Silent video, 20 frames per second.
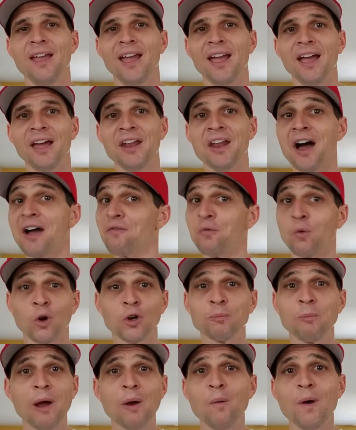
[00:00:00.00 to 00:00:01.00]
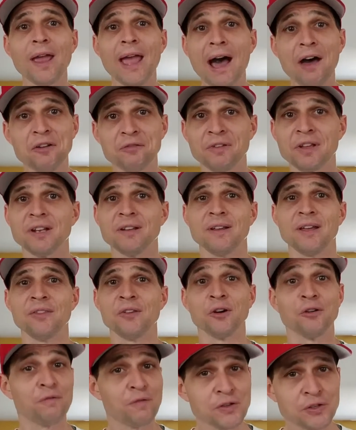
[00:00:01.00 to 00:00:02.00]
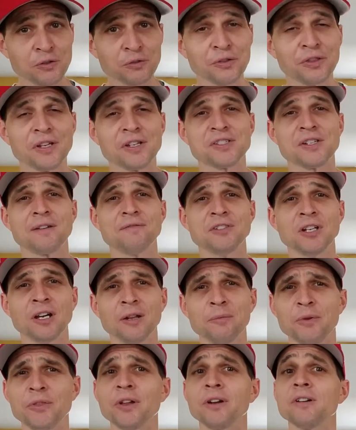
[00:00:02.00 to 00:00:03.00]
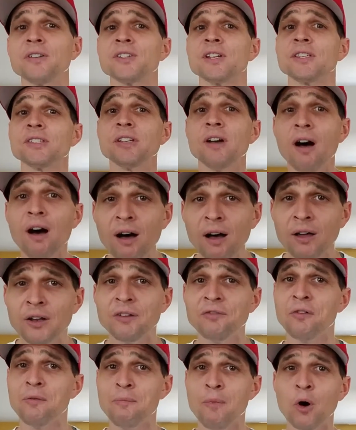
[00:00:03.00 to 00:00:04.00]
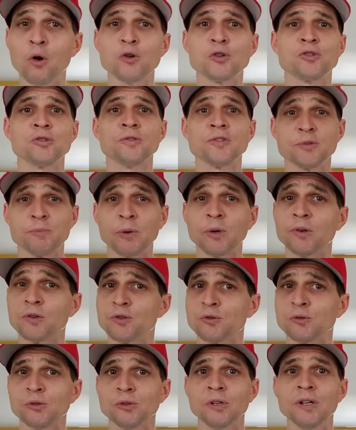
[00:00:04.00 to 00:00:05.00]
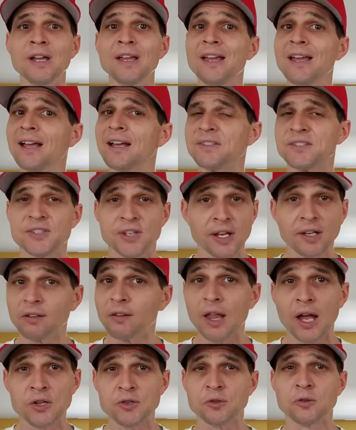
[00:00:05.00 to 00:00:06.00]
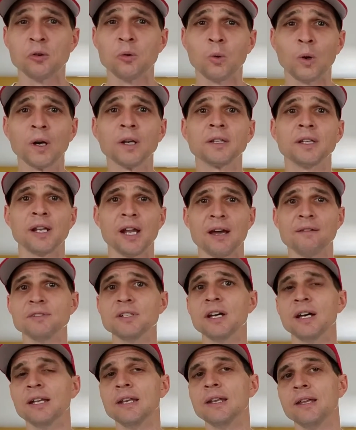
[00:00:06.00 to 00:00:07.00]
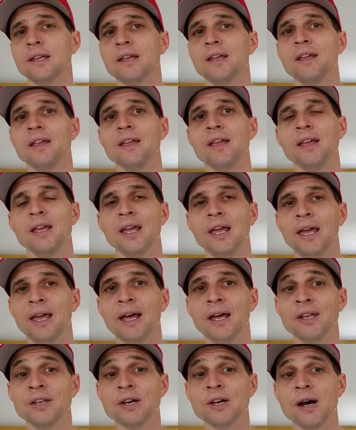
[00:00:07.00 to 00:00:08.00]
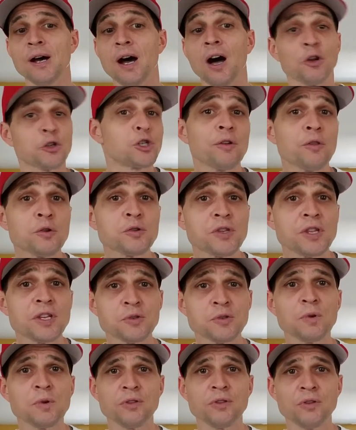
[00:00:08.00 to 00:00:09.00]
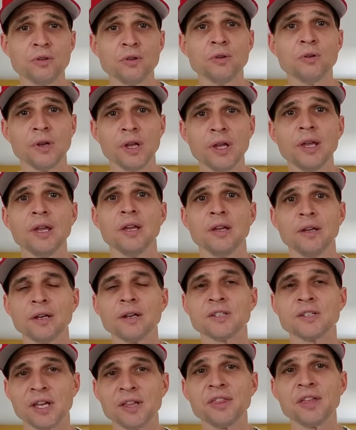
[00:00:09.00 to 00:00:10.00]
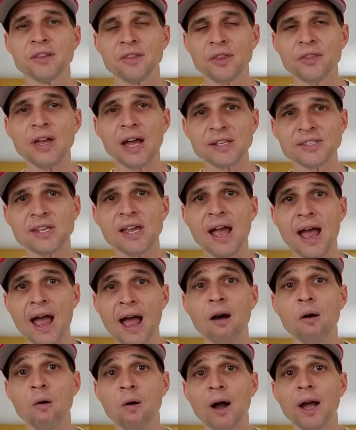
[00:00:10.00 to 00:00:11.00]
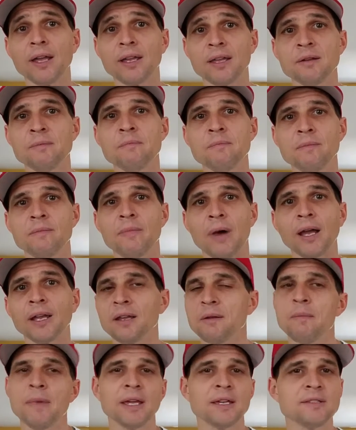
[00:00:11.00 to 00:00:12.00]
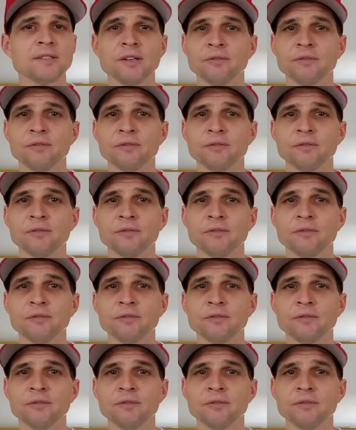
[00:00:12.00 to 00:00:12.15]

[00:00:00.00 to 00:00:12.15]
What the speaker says: And I've worked my way out of it. And there are physical things I've done, but there is a ton of emotional, spiritual, and psychological work that I've done. And I'll share those things with you because I think that that's how I can make a